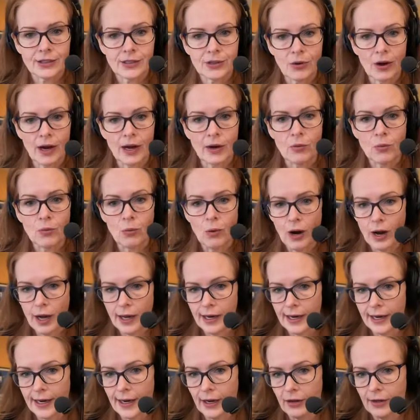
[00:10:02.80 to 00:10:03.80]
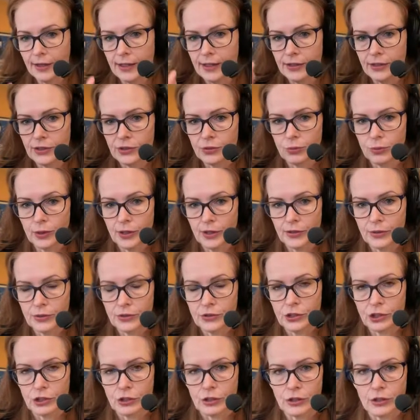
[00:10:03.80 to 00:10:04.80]
So I want areas where
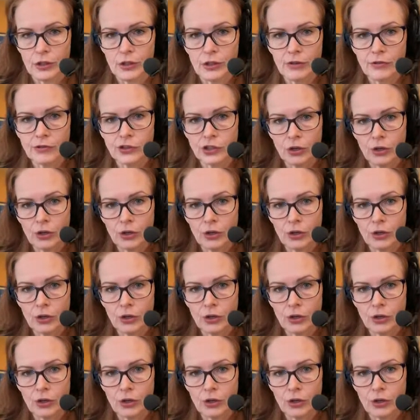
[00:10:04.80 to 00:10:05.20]
those curves